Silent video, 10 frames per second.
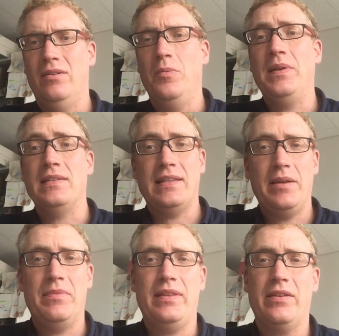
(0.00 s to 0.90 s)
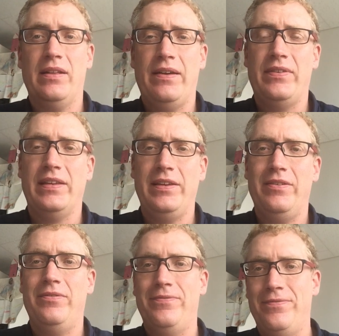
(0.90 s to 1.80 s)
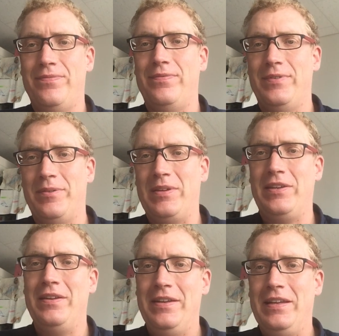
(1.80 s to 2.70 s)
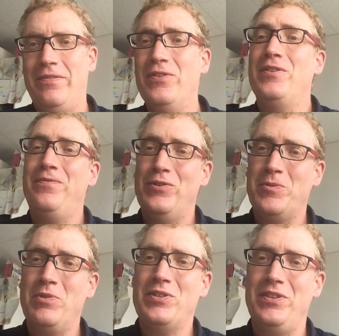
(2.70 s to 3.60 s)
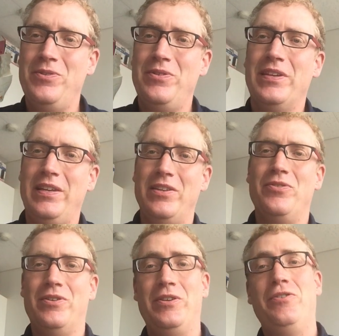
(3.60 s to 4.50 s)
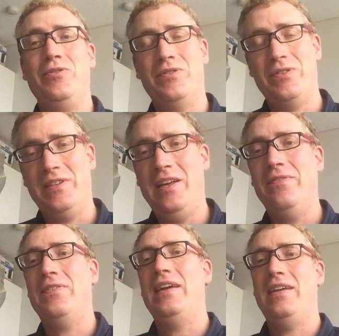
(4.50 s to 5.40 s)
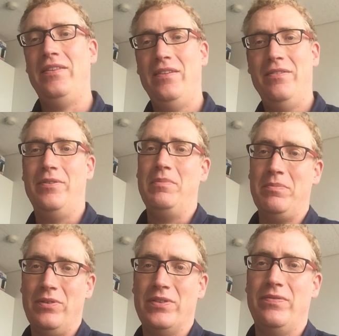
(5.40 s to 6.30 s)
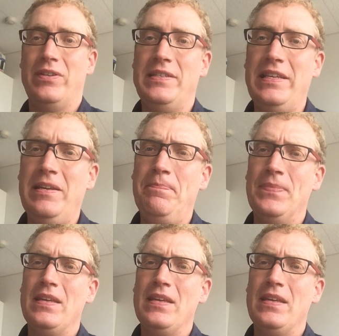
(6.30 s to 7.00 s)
opening statement that you'll have to give. If you're the first person doing it, you can introduce yourself and the members of your team.